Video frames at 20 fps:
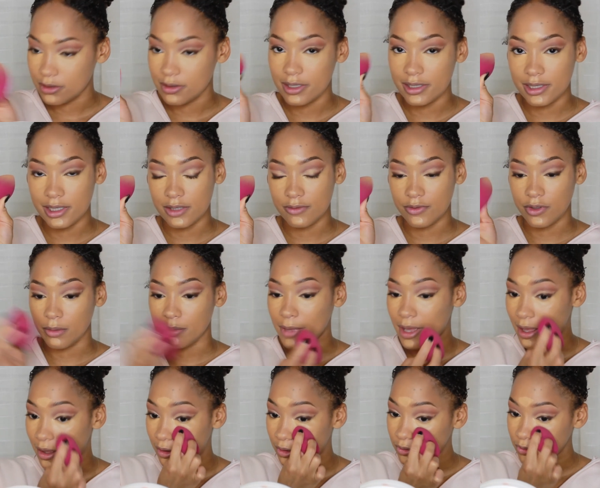This is from
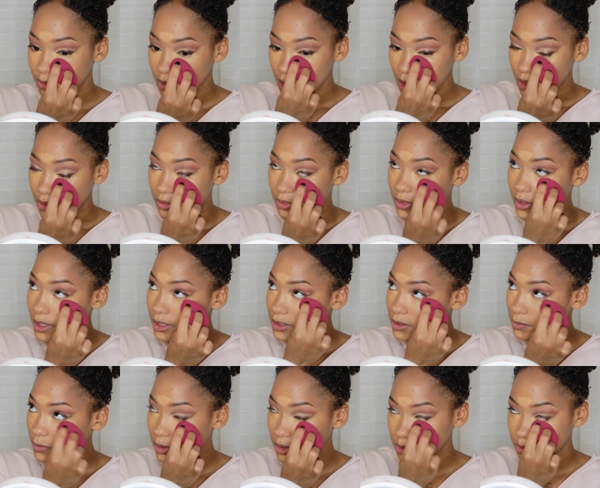e.l.f. This
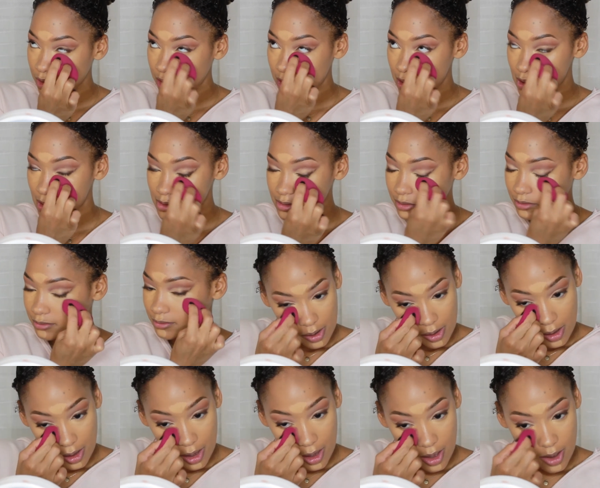sponge, y'all,
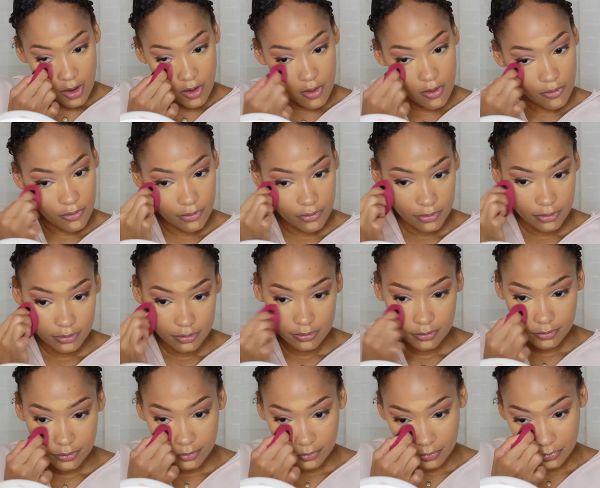e.l.f.
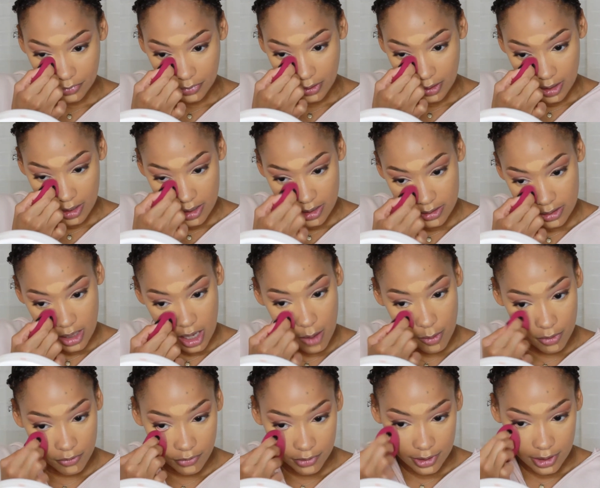is
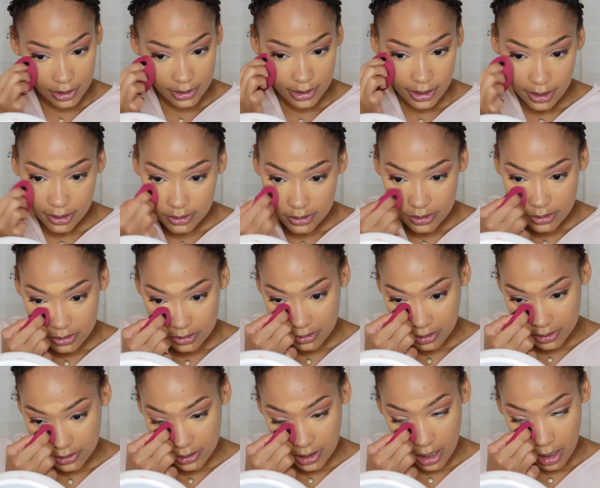coming for y'all next.
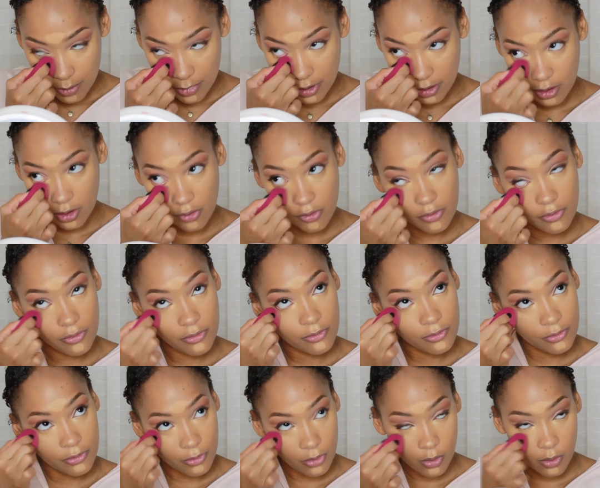It's coming
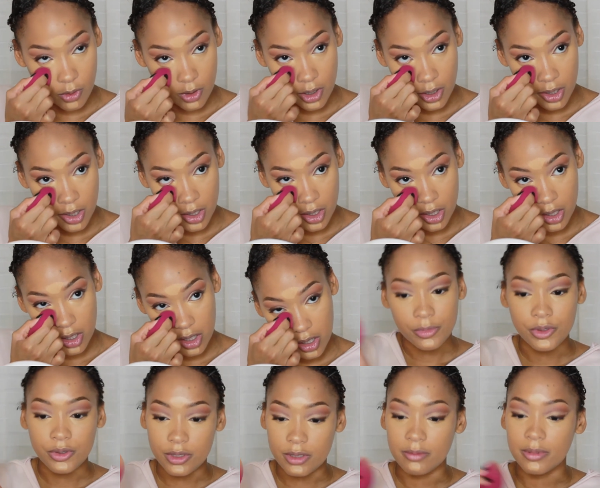for
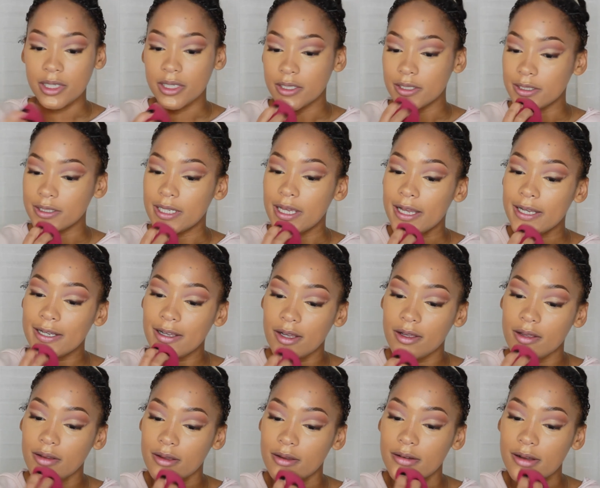Beauty Blenders neck,
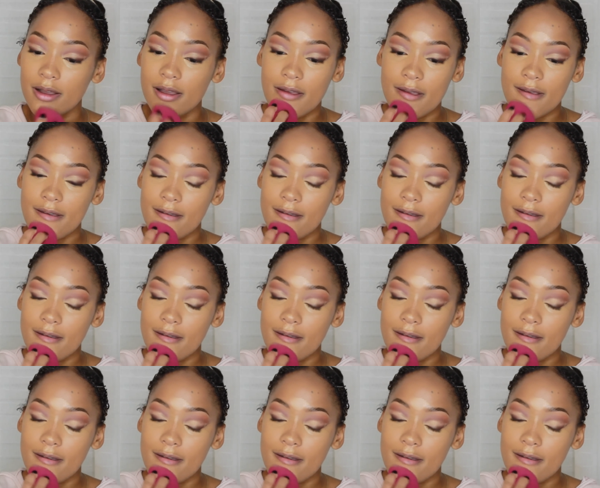okay?